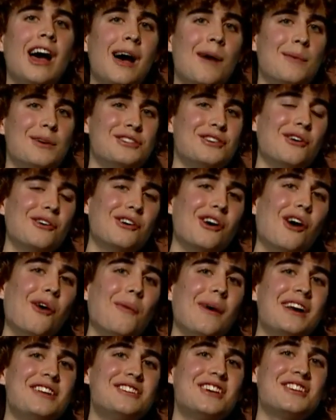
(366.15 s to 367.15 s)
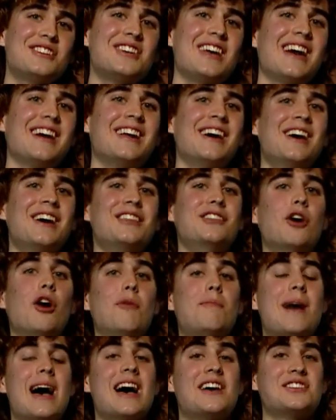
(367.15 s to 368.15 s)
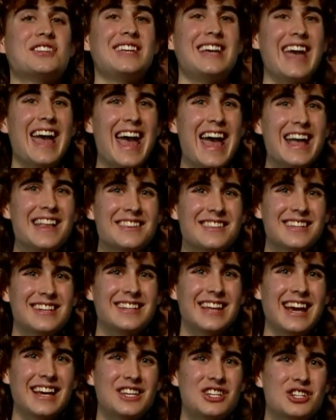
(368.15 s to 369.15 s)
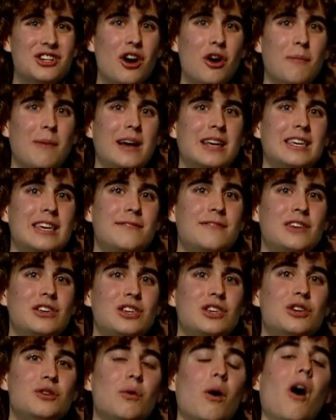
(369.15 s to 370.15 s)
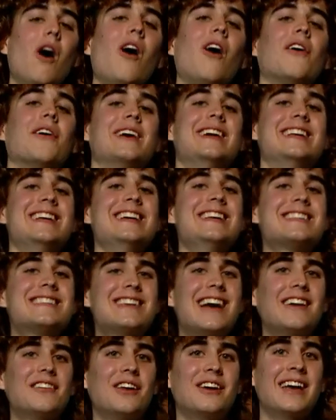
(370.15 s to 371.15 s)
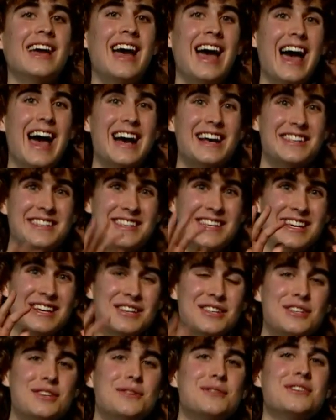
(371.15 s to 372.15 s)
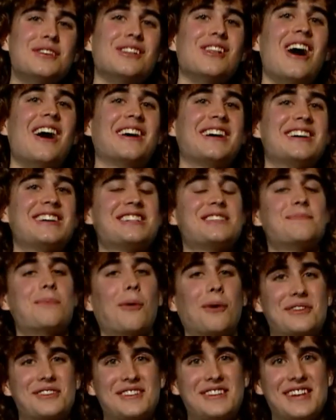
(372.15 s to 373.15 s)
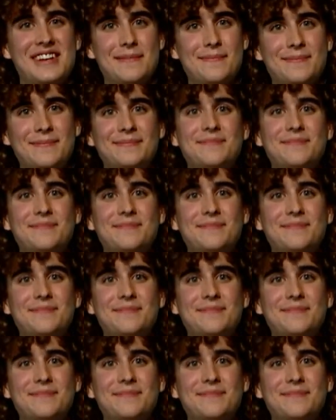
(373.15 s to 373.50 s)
But don't go away just yet. Noah Pazley ends tonight's show by giving you all an inside look at CSU's logging sports team.